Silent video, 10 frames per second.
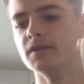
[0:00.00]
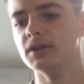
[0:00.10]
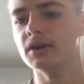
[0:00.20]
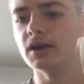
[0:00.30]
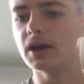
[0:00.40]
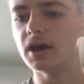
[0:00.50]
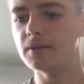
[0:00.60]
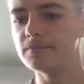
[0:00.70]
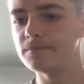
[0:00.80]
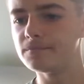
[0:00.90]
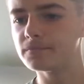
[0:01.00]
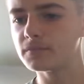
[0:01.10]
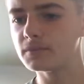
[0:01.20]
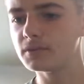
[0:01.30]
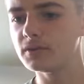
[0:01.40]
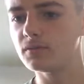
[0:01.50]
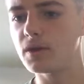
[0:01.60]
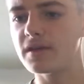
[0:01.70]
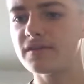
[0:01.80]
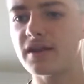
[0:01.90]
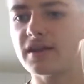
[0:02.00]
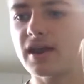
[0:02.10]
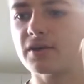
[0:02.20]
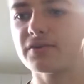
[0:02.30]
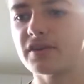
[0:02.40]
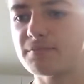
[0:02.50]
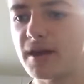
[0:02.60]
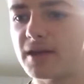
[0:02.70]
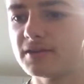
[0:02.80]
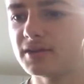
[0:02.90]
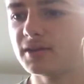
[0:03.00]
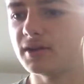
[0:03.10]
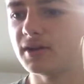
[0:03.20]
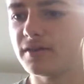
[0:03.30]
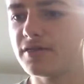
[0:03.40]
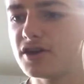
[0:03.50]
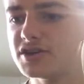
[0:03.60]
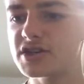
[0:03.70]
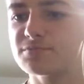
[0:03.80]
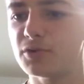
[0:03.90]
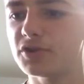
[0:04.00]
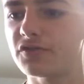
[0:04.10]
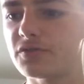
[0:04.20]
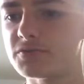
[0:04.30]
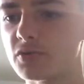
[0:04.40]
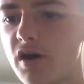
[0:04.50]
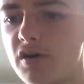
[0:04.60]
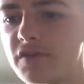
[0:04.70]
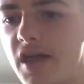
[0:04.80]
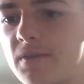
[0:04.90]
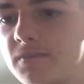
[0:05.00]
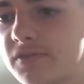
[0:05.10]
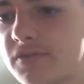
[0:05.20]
When is that yellow, says Ben? 36 points from 12 games.